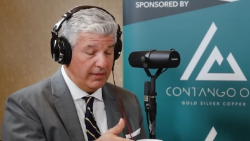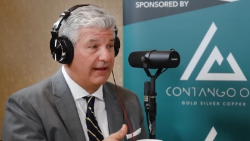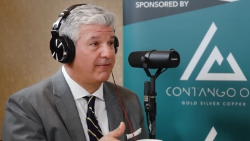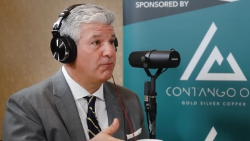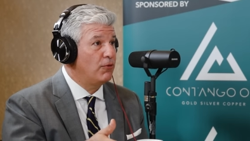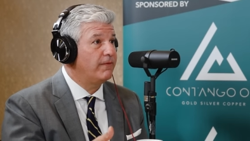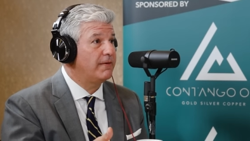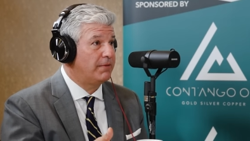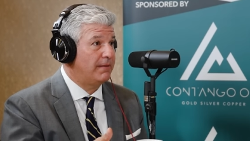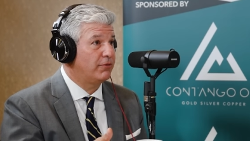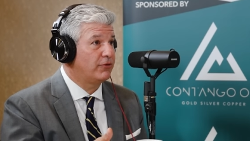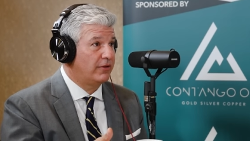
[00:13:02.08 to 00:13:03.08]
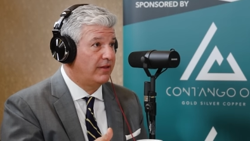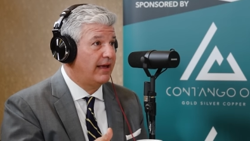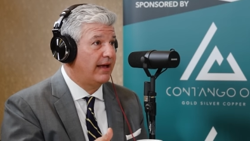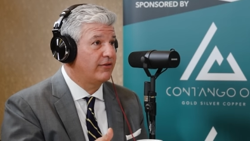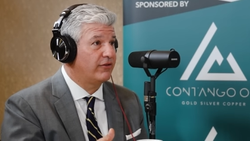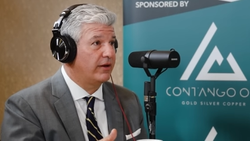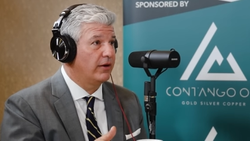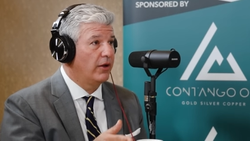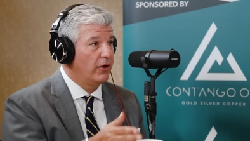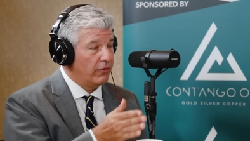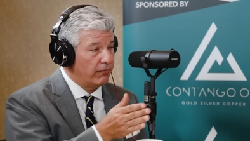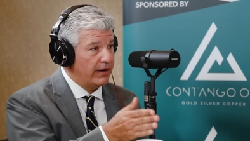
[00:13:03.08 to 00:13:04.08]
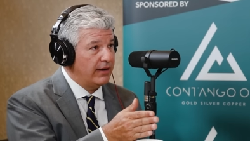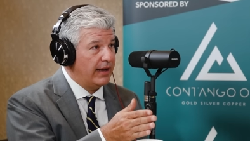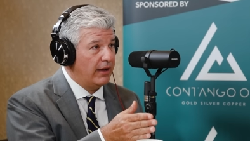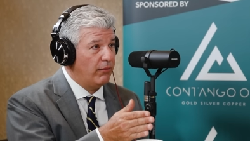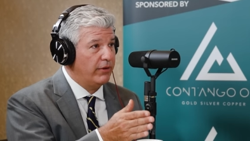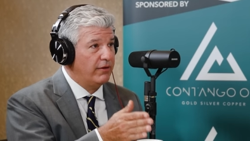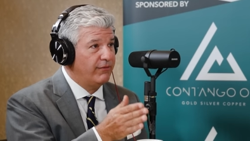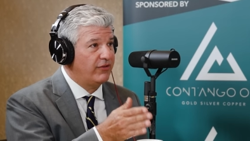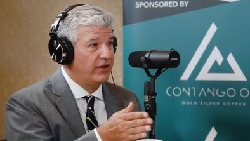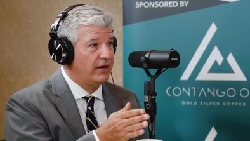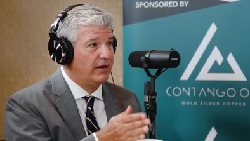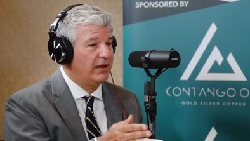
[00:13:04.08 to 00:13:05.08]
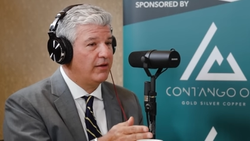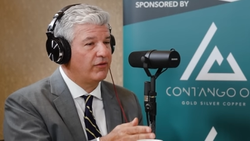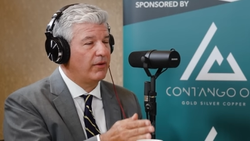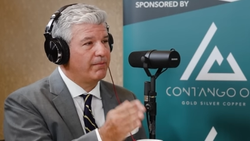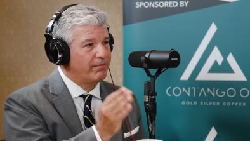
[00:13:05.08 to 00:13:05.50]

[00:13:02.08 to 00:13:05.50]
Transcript: that's moving people to the asset. Right now, what you've seen is